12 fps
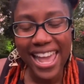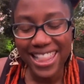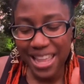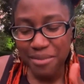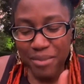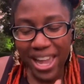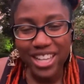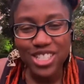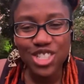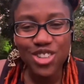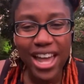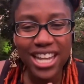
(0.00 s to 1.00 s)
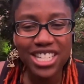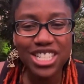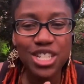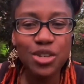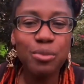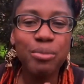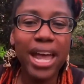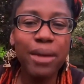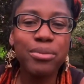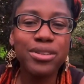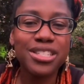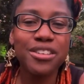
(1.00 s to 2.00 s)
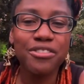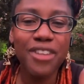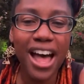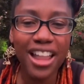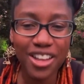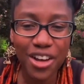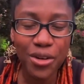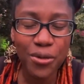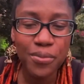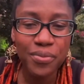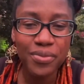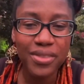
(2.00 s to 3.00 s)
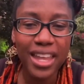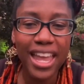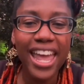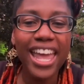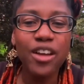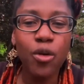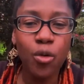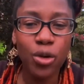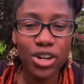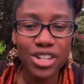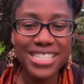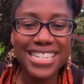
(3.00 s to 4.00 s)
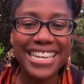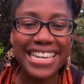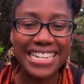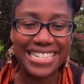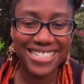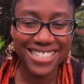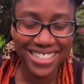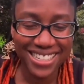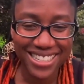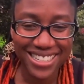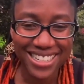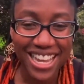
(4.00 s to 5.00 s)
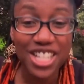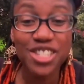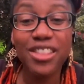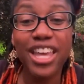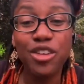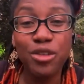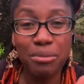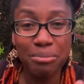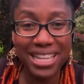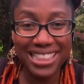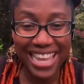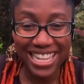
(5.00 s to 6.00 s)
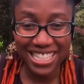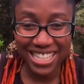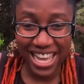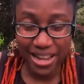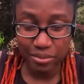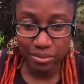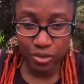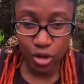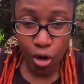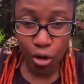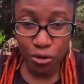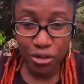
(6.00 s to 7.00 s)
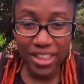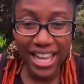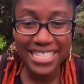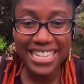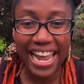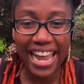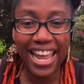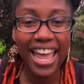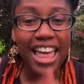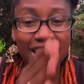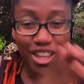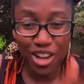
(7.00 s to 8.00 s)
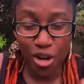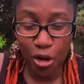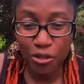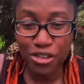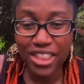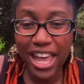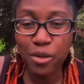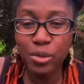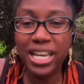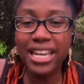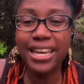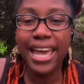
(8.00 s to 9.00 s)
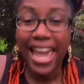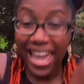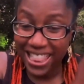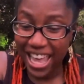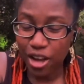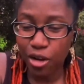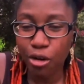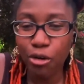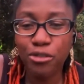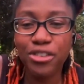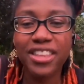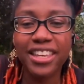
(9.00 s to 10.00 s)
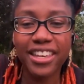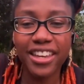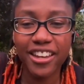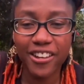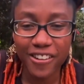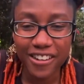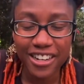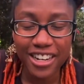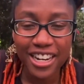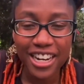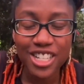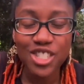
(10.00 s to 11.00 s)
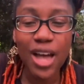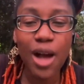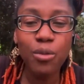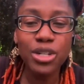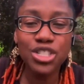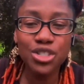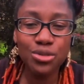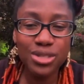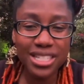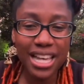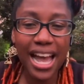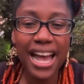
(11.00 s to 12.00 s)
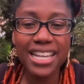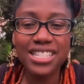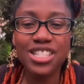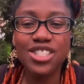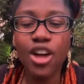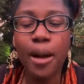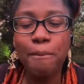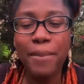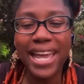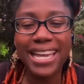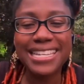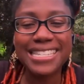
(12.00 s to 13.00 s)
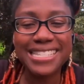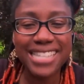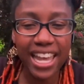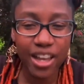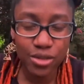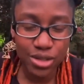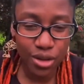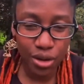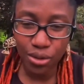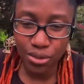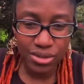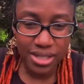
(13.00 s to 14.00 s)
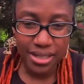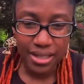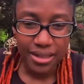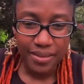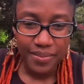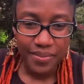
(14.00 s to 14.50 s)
and then make a strategy on paper to follow in order to get it done so that you can meet that goal for that day, the goal for that week, and that goal for the year. So I want you guys to start making sales goals.